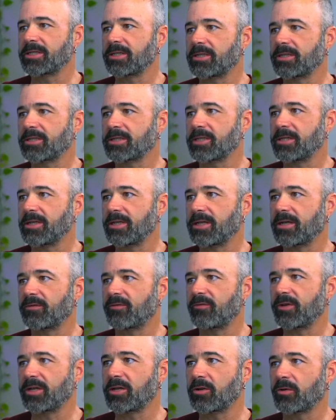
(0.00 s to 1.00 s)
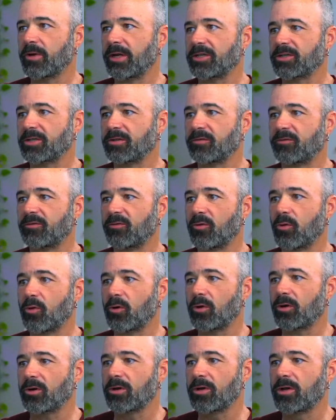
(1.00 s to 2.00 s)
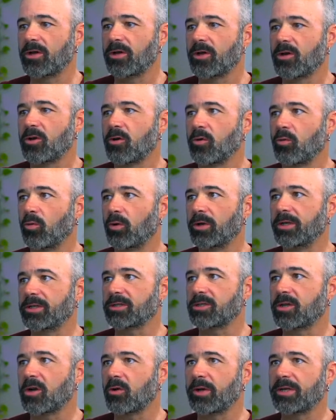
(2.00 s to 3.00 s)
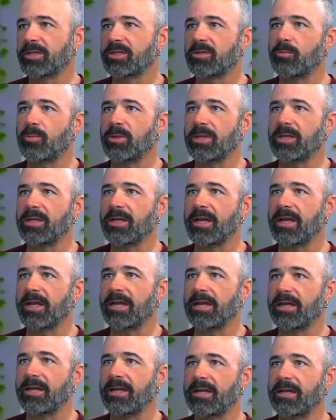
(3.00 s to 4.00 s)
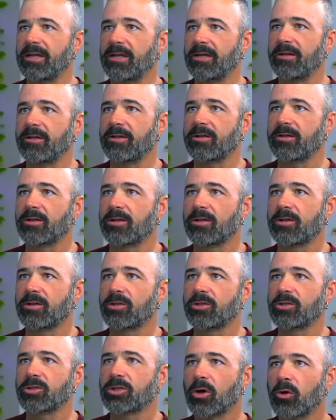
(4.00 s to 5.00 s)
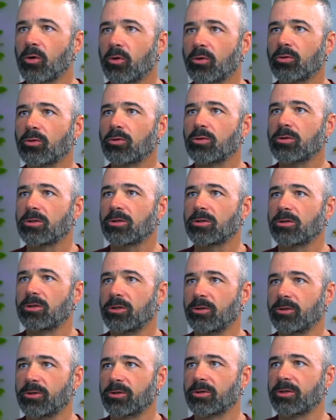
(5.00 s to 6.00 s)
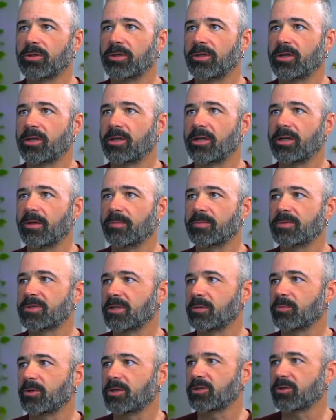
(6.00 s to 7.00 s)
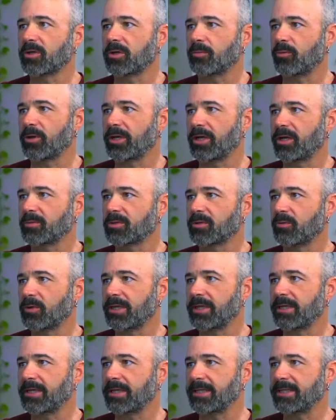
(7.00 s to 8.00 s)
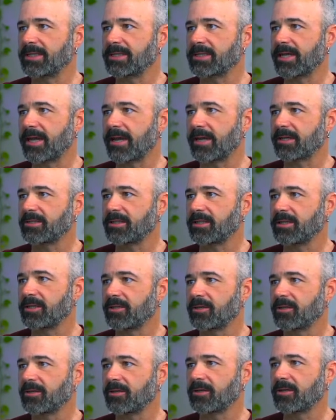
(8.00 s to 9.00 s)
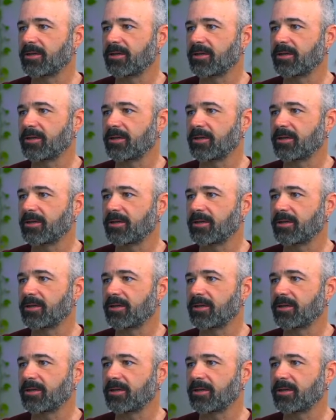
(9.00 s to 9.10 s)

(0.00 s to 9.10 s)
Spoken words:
is the configuration for what is going to be a total lunar eclipse, and I'm going to try to bring it up so we get it exact here.